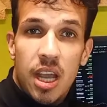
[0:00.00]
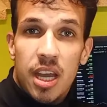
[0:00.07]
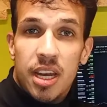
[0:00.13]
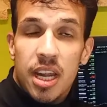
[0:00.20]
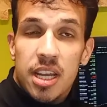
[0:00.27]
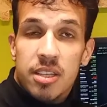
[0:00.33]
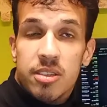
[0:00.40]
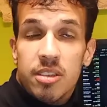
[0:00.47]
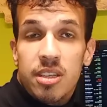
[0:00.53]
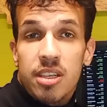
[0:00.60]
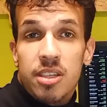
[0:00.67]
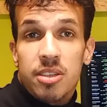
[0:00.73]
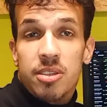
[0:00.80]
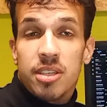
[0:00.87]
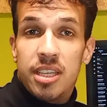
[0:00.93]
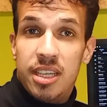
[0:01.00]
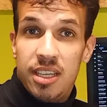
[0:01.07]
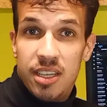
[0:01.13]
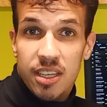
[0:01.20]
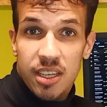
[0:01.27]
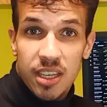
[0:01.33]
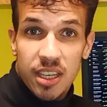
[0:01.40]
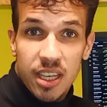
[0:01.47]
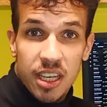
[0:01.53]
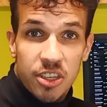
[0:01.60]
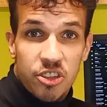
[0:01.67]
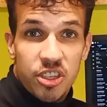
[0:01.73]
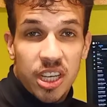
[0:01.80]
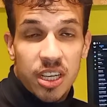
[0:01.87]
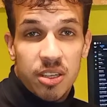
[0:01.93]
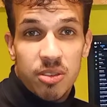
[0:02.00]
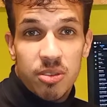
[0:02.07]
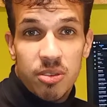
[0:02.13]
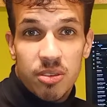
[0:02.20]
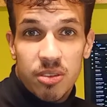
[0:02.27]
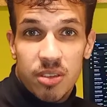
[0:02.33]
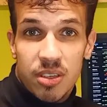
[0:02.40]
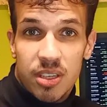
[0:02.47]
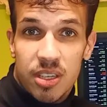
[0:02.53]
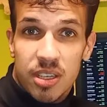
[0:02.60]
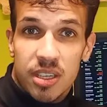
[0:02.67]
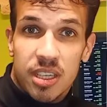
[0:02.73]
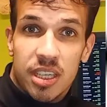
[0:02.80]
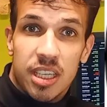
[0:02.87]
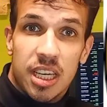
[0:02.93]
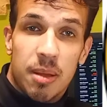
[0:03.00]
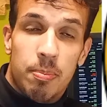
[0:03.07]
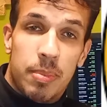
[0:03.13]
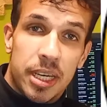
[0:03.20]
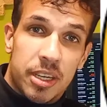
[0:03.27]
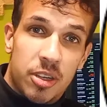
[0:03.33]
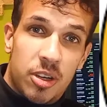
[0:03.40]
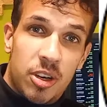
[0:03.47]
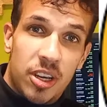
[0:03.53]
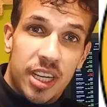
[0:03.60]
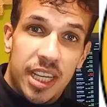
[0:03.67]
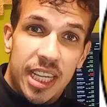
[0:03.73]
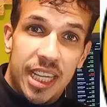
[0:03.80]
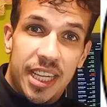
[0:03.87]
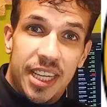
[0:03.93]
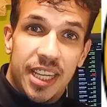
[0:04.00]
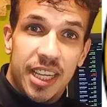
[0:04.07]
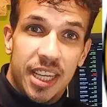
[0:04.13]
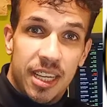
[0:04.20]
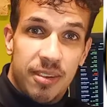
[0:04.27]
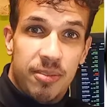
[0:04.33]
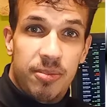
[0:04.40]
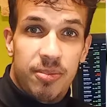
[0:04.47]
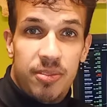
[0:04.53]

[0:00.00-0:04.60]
and SEC rejects the Bitcoin ETF.